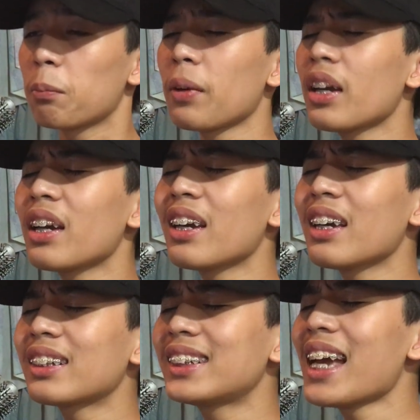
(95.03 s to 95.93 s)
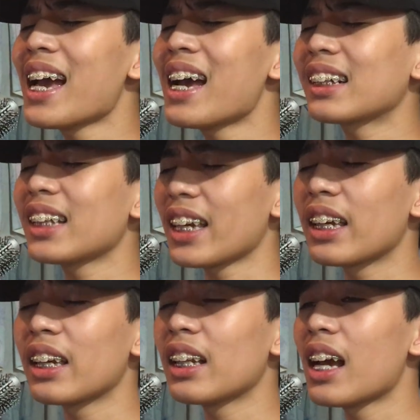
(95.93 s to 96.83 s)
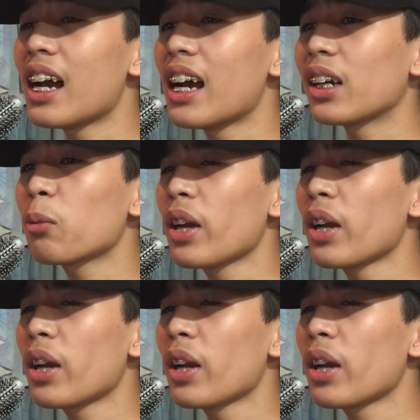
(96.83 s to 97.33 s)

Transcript: be exactly like